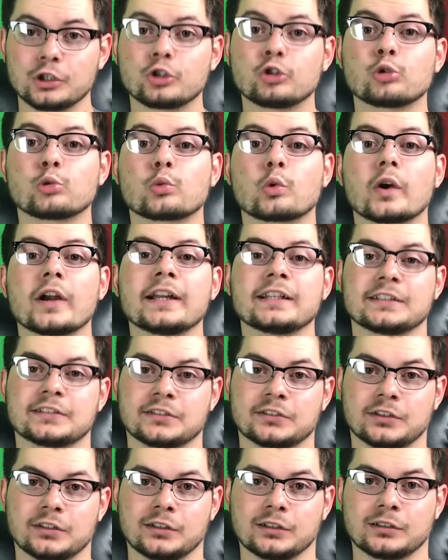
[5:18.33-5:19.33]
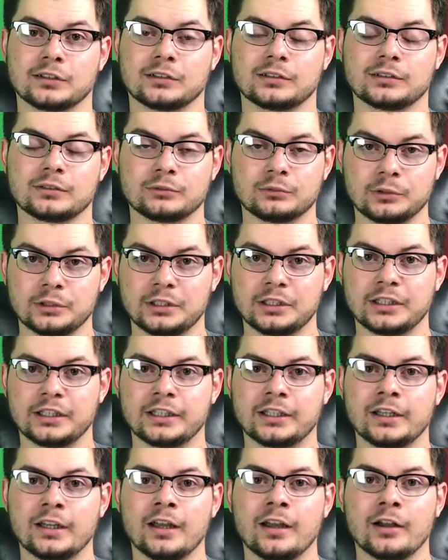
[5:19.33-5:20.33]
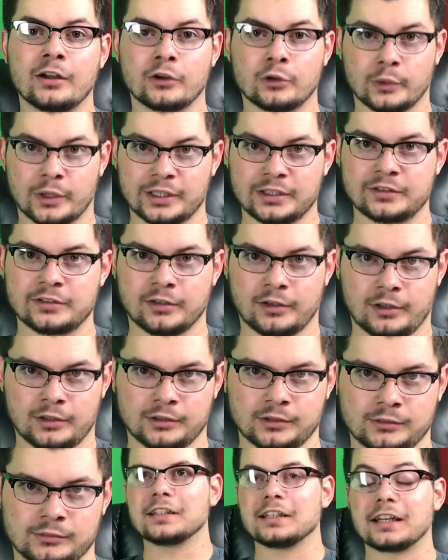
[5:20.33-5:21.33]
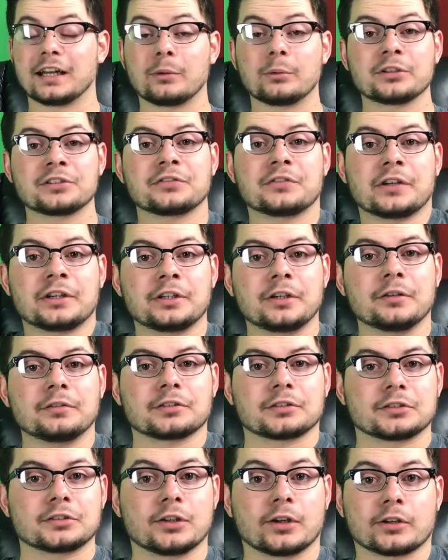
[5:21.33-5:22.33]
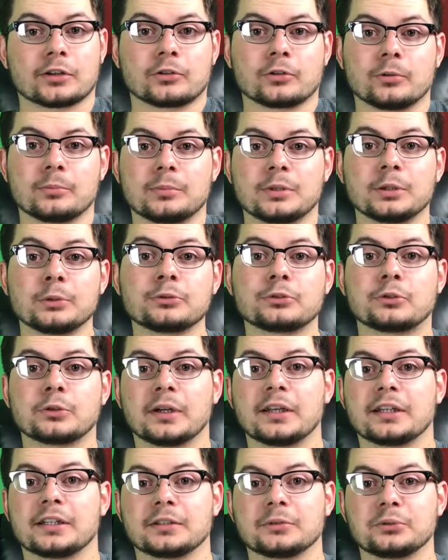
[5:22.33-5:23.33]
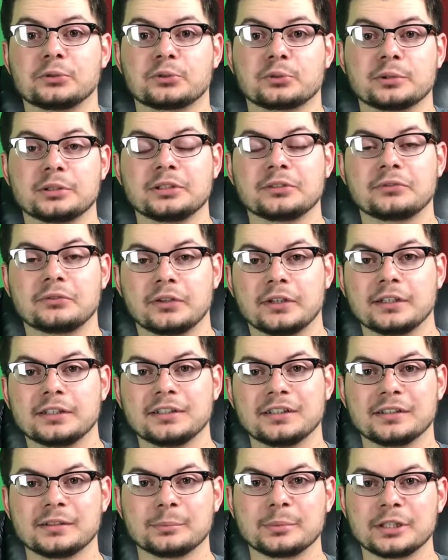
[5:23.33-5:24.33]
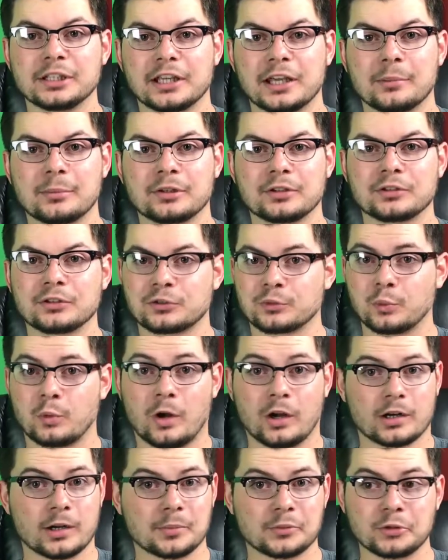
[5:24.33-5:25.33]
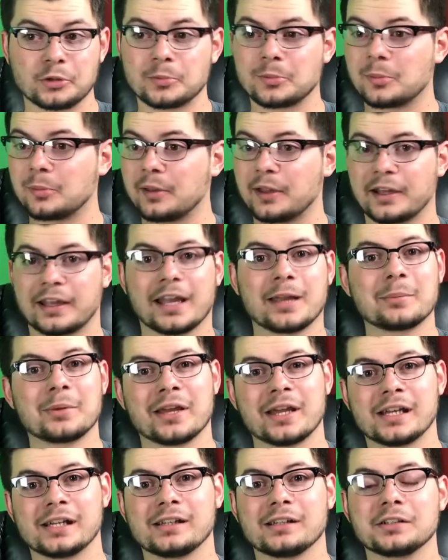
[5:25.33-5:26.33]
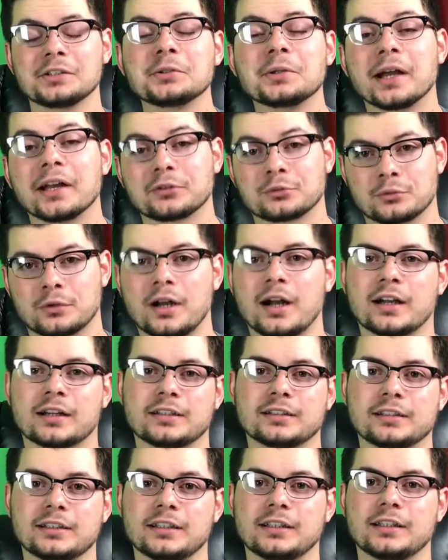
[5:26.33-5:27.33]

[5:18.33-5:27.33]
Great song. Really great song and I wasn't very nervous talking to him. It was great. It was really fun being able to just walk up to him and be like, "Hey, man, you guys rock."